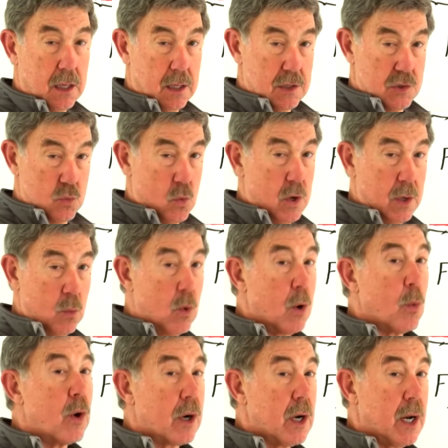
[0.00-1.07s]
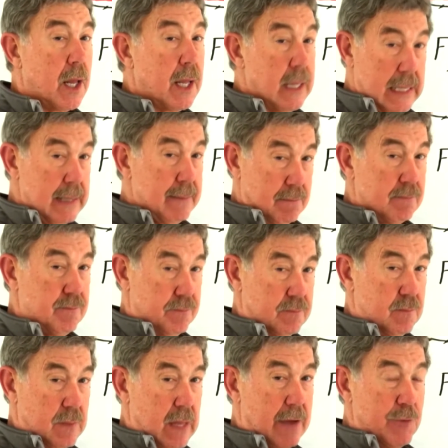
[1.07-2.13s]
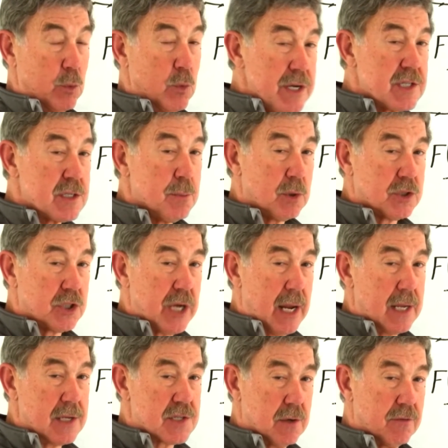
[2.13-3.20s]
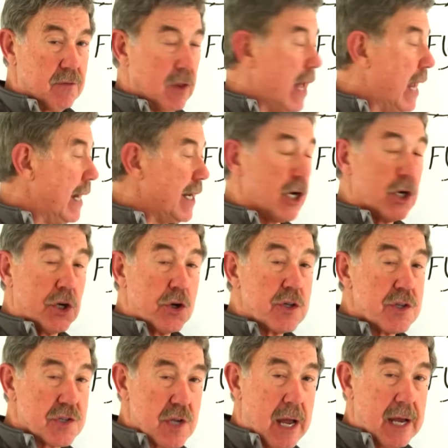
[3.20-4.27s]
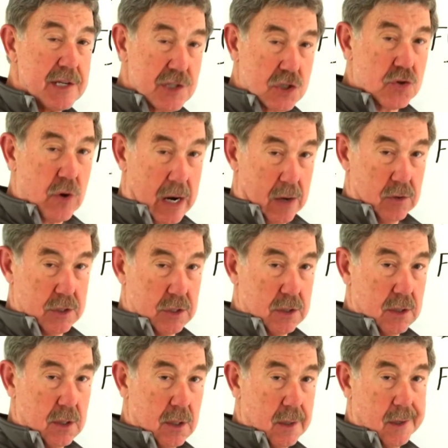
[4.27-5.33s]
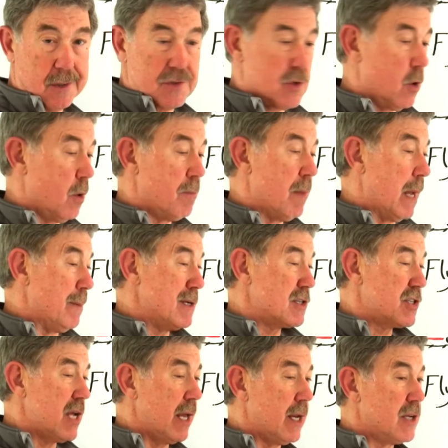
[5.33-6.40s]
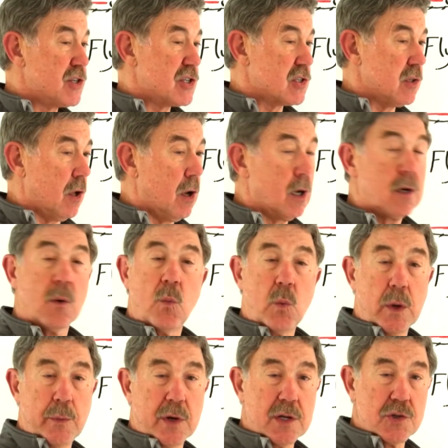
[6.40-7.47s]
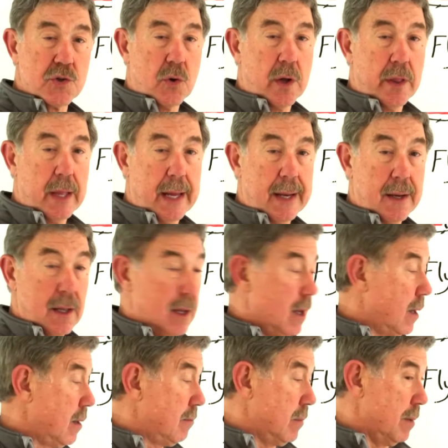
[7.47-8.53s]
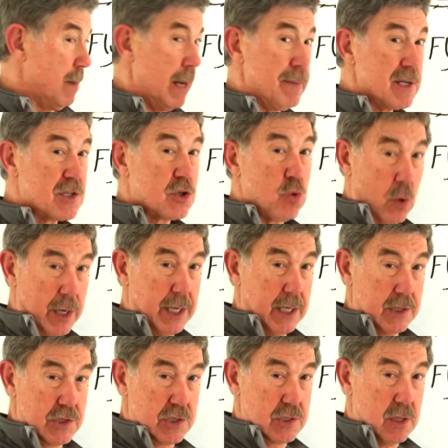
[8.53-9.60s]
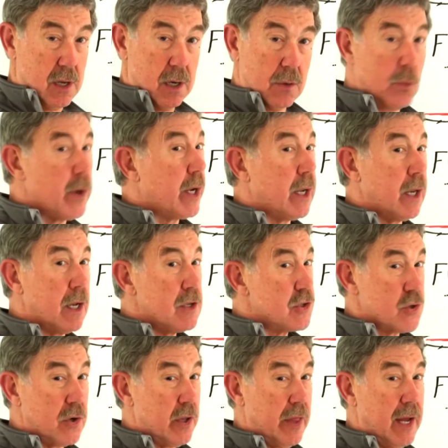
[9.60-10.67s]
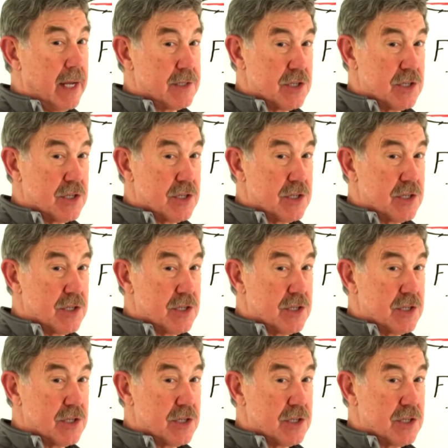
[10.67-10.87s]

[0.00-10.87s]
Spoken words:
is one where we're going to have a reasonable chance of landing a good sized trout. So maybe it's 10 inches long, we would enjoy that. But maybe it's 20 inches long, we could enjoy that